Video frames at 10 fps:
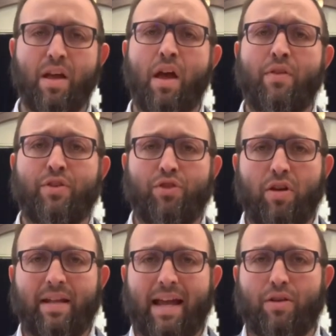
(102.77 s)
The third
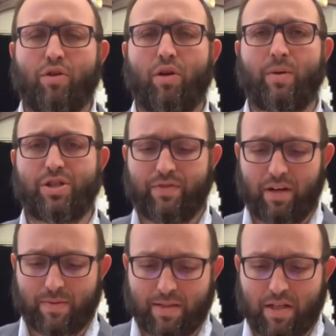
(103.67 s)
category, which is very
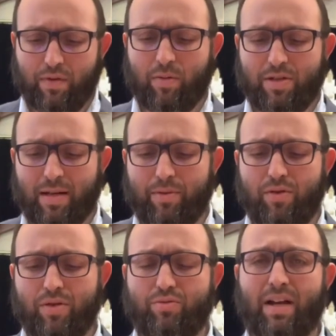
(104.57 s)
specific, is somebody
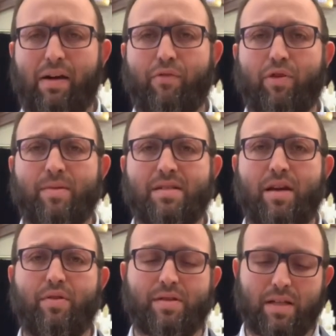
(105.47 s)
who's recovered from a
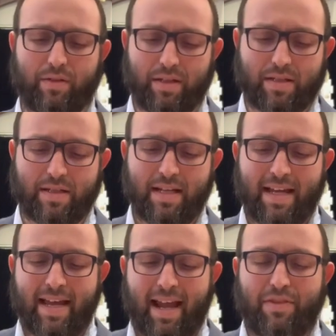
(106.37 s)
serious illness.
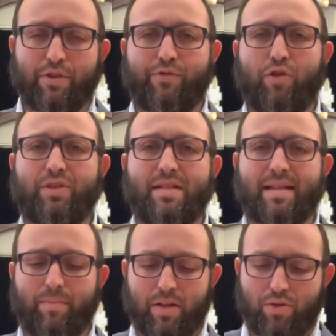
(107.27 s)
And the fourth is
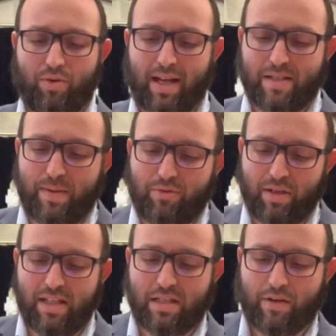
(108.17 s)
somebody who has been
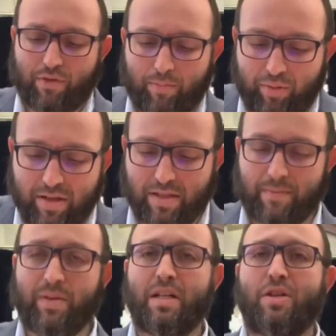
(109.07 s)
released from prison.
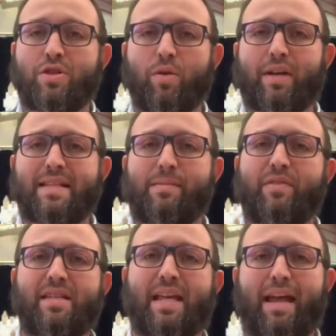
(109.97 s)
So we'll look at some of
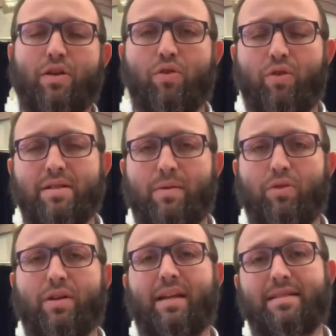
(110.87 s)
these categories, and we'll
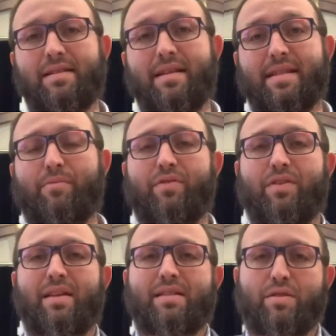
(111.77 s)
look at, as I said, some of the
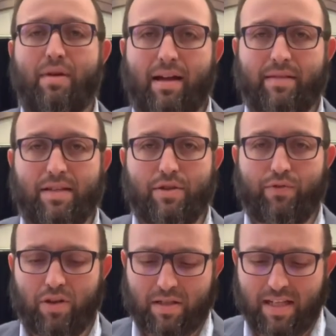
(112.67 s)
things surrounding that. So
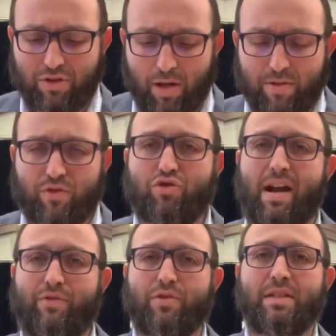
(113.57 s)
firstly, in terms of
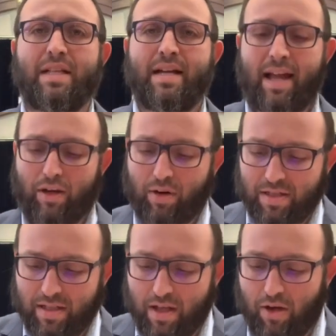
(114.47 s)
travel and
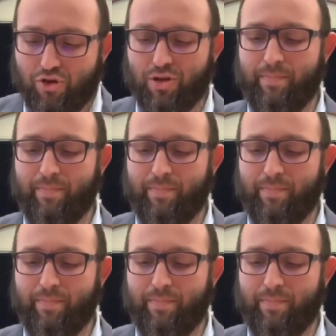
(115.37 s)
crossing the ocean,